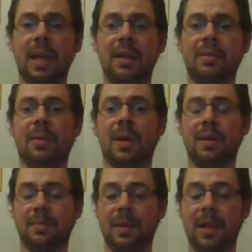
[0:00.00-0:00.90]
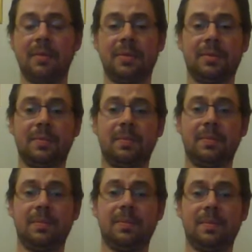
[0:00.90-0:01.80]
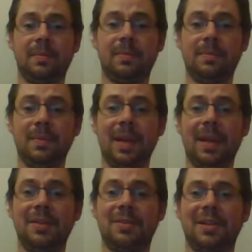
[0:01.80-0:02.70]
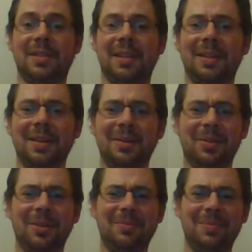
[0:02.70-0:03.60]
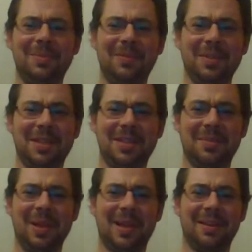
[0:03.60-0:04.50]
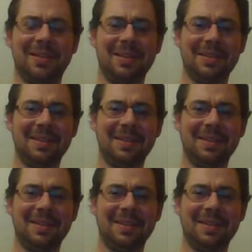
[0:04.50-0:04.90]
It's quite it was interesting, although you've just disappeared.